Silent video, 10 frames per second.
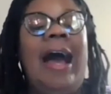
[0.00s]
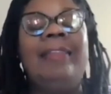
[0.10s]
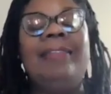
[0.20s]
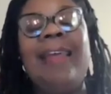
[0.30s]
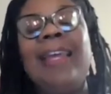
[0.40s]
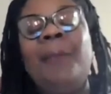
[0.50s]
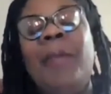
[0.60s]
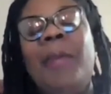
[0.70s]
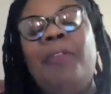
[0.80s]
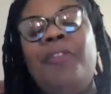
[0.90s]
I think
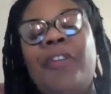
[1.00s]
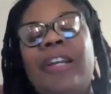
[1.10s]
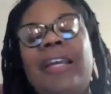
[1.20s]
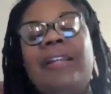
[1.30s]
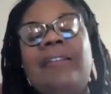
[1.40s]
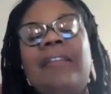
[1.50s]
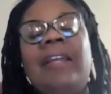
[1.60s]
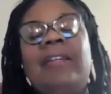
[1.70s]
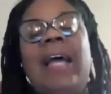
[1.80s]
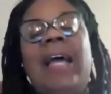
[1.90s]
people forget
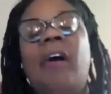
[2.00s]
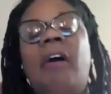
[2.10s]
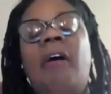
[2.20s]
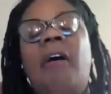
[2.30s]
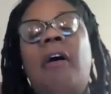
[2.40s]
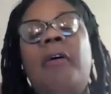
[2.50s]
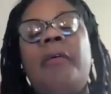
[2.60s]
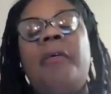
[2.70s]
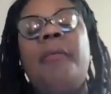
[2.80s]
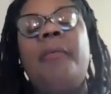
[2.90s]
that not
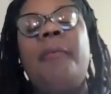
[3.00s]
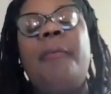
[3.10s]
all